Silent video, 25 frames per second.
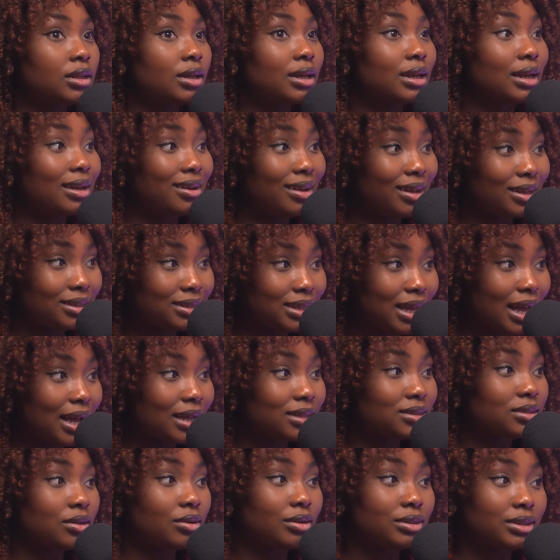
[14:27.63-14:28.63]
looking at the
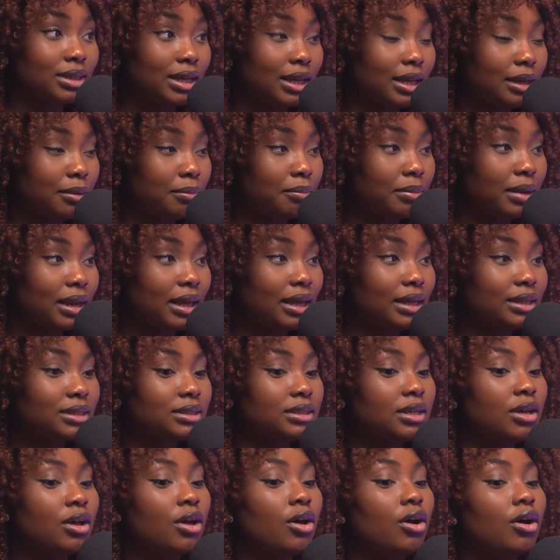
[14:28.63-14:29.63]
attacks that are taking place,